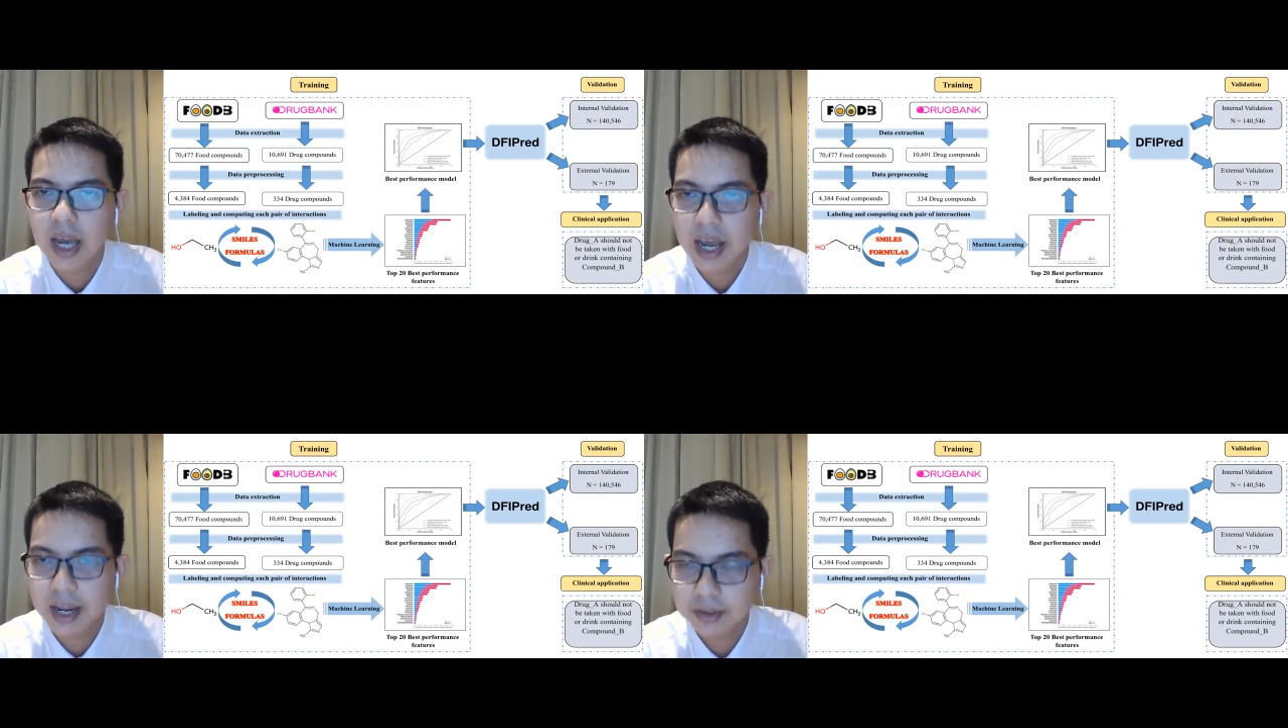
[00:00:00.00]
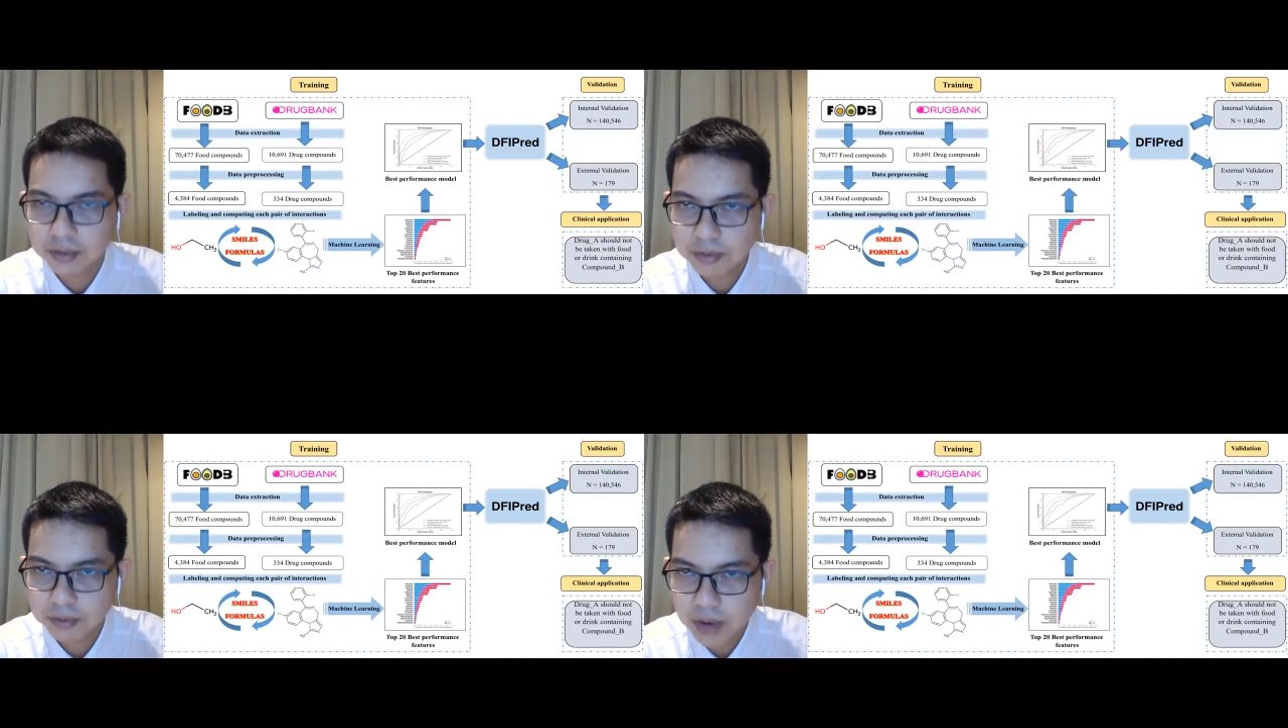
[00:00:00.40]

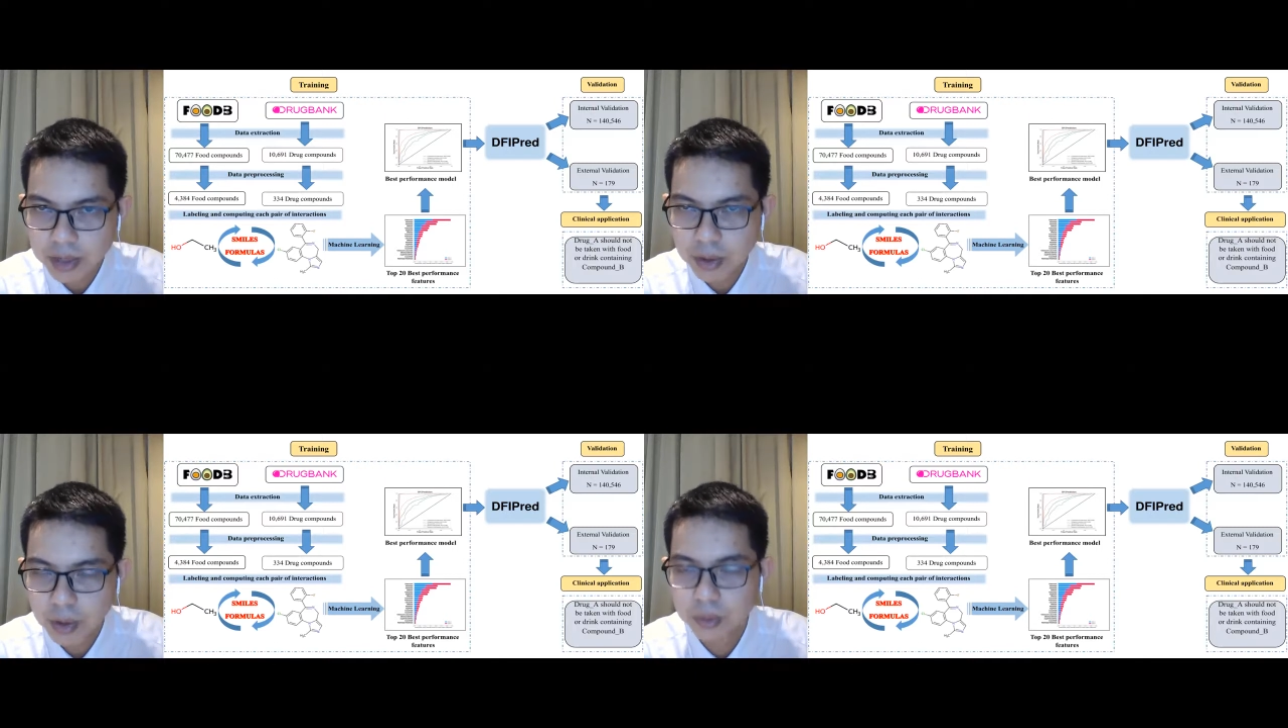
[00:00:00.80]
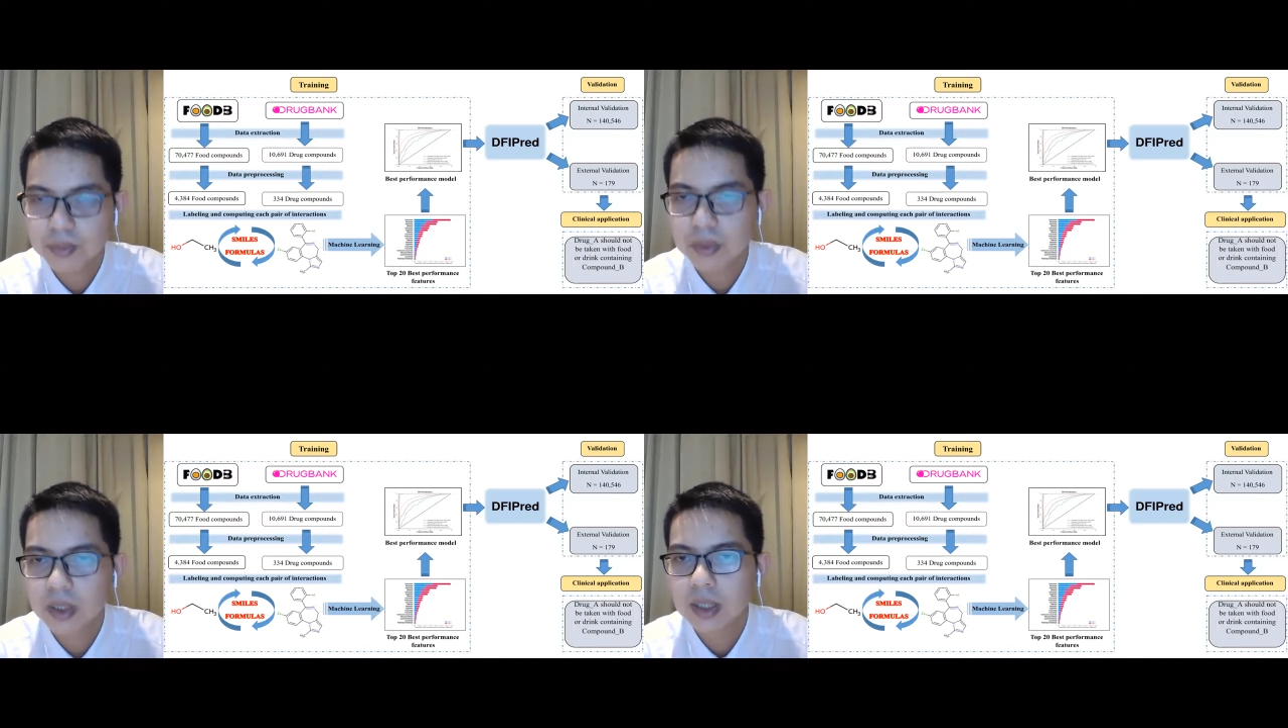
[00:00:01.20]
And final,
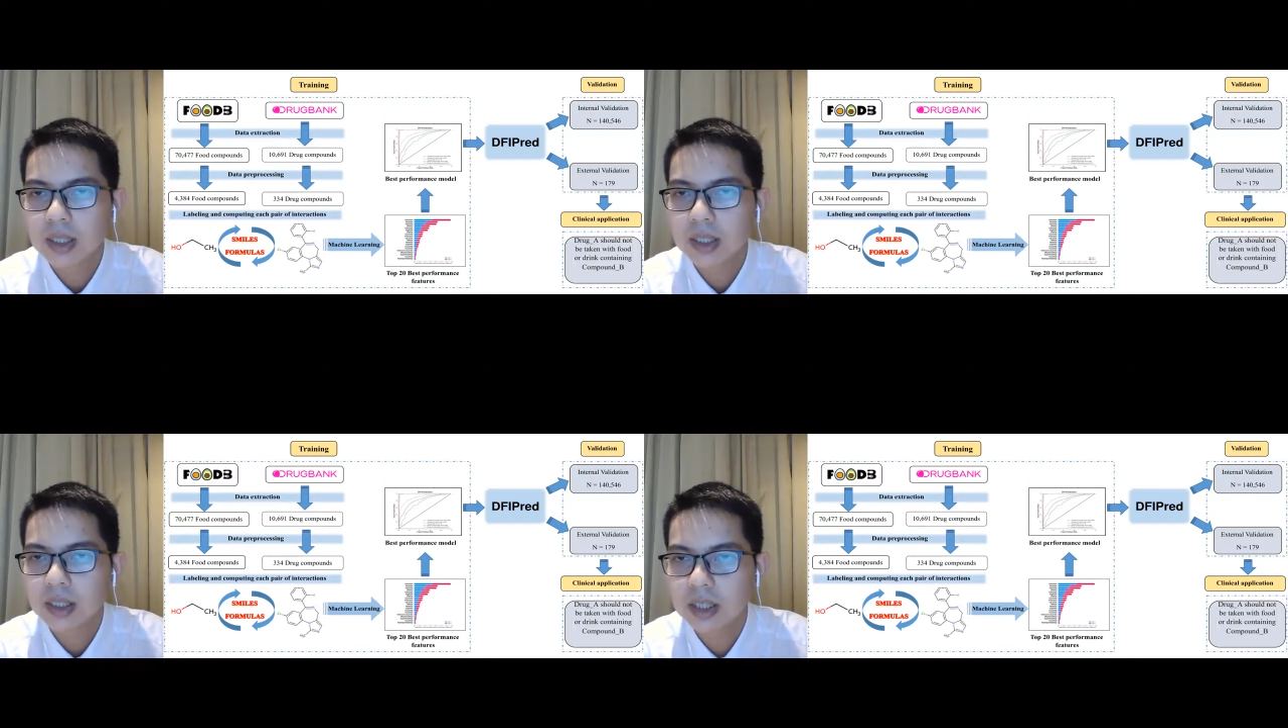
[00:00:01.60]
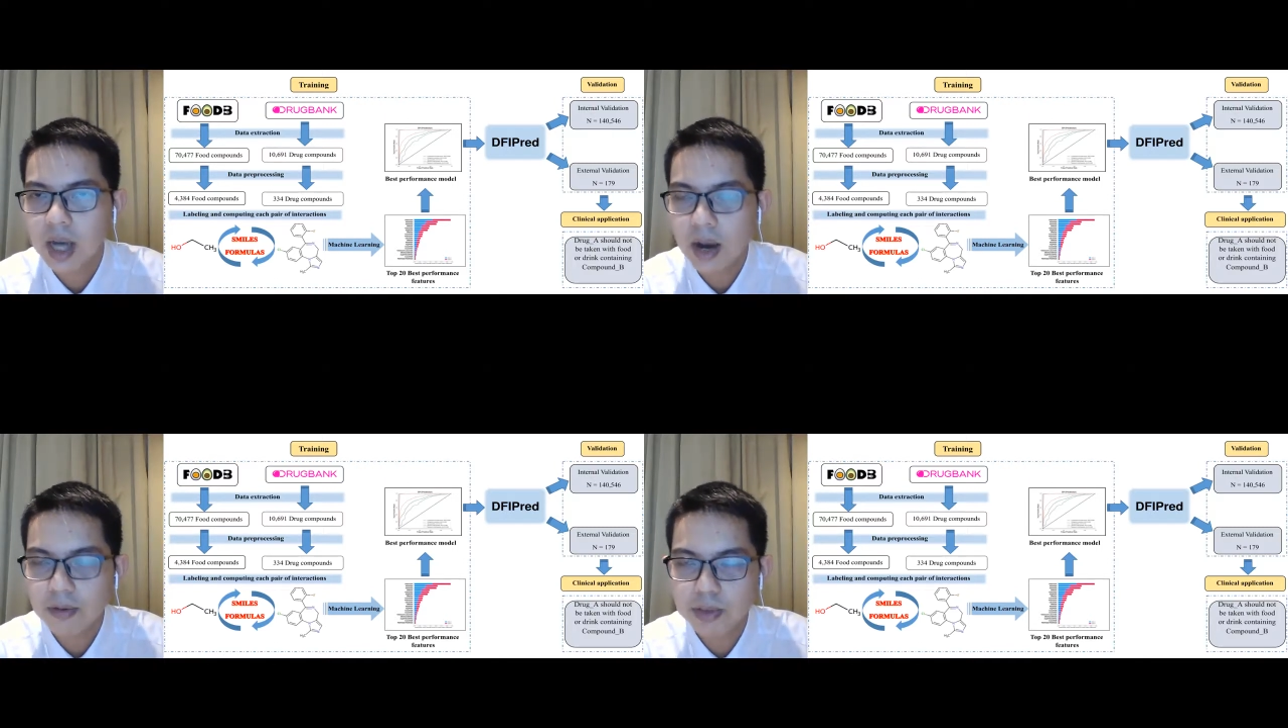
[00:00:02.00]

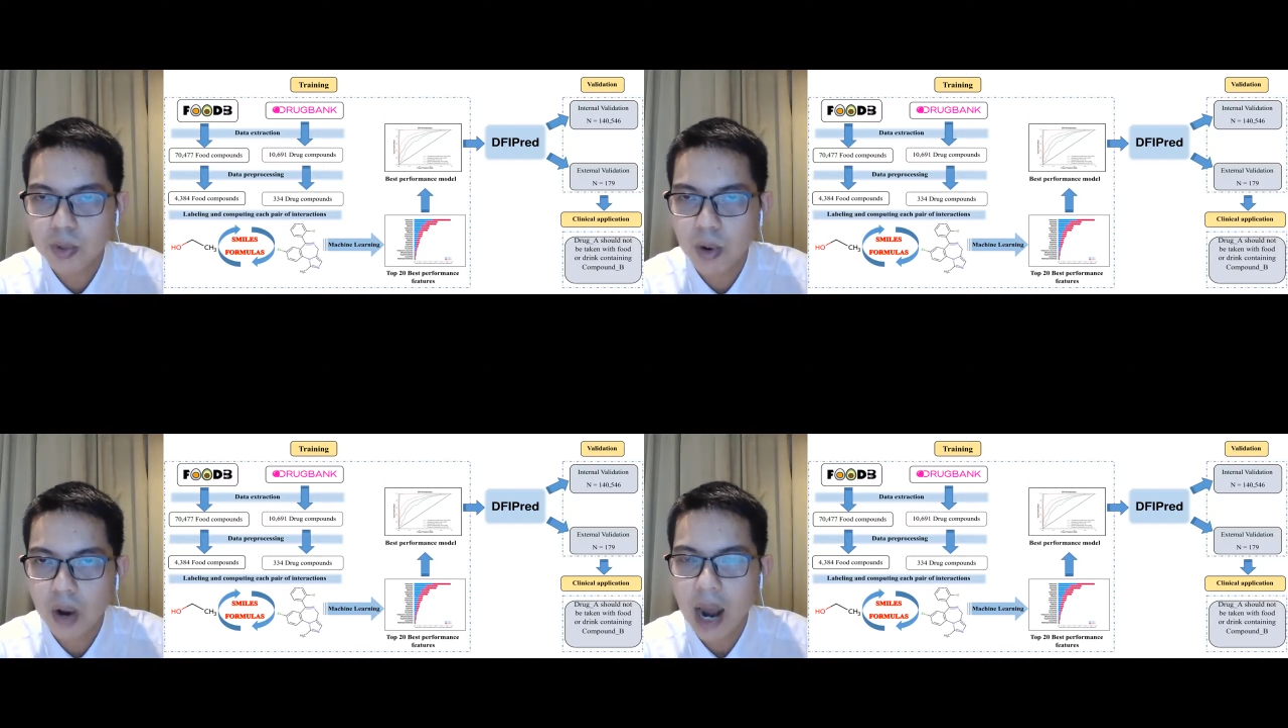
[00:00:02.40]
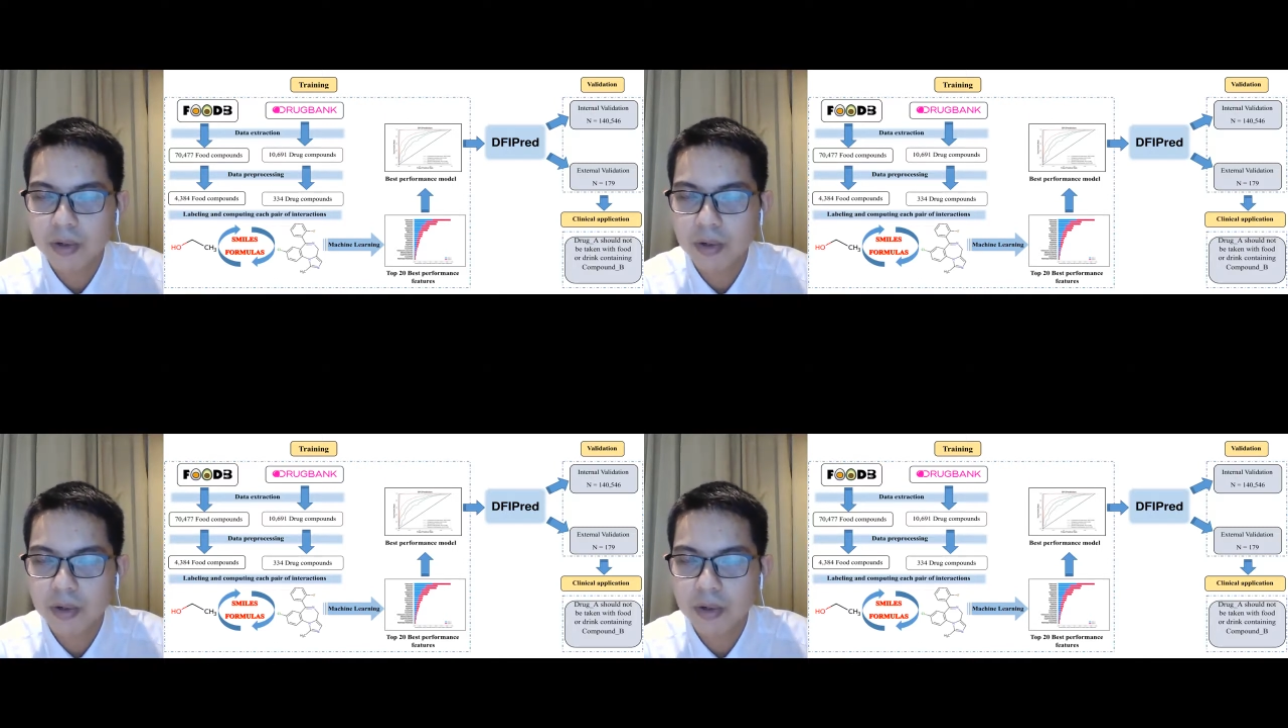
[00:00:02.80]
the optimal